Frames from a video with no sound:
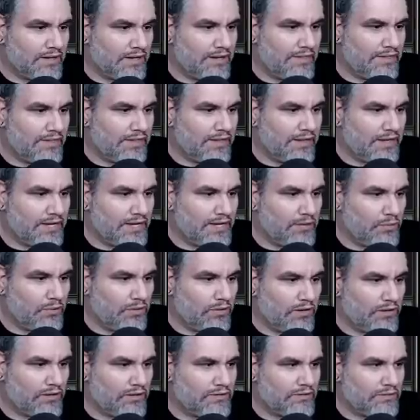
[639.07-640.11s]
And then he
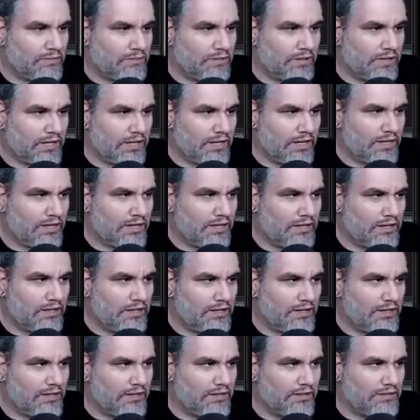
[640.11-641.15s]
walked
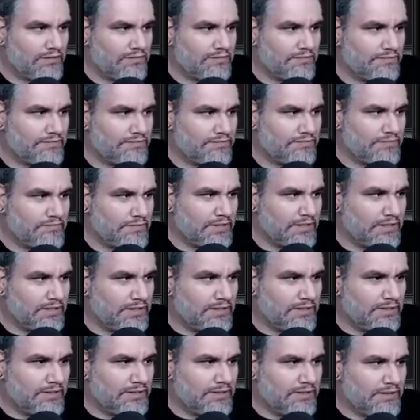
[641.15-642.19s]
away.
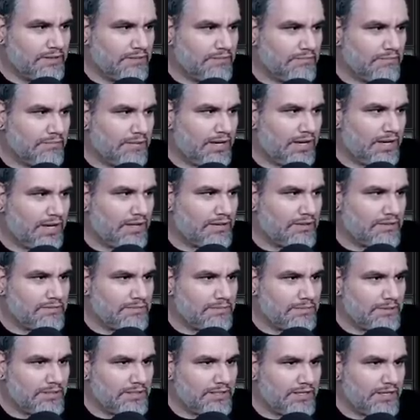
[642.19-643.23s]
Michael
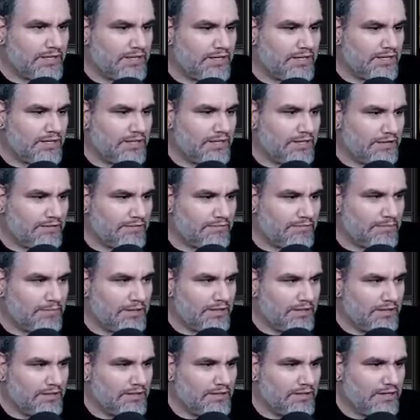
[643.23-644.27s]
B. gave
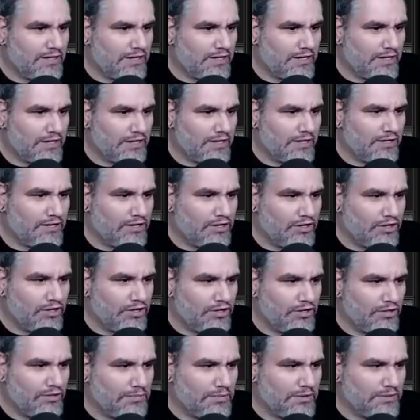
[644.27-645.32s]
me a
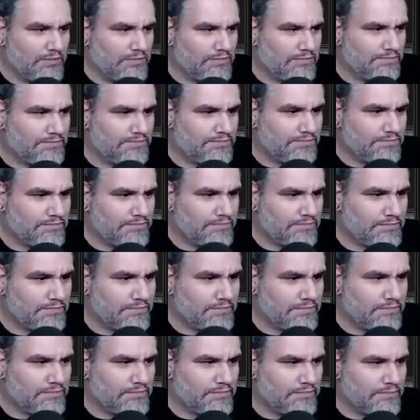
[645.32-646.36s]
name.
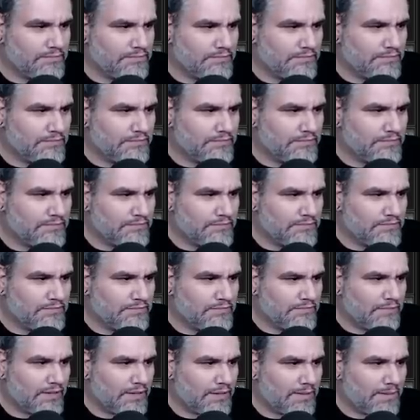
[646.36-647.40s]
What are you going to name?
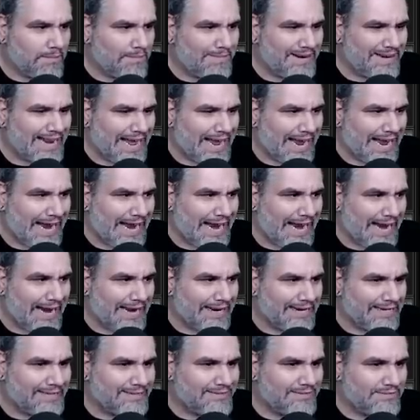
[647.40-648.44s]
My
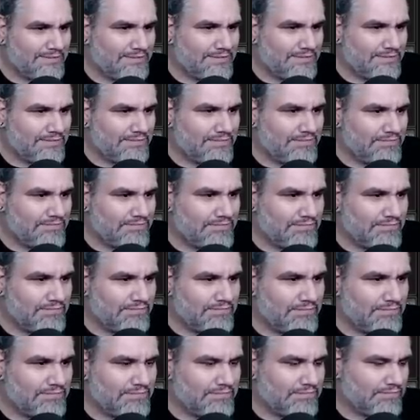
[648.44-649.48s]
dad.
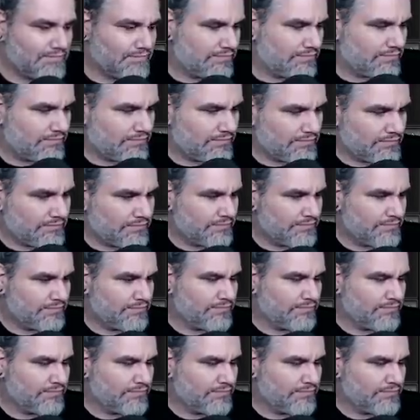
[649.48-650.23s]
Huh.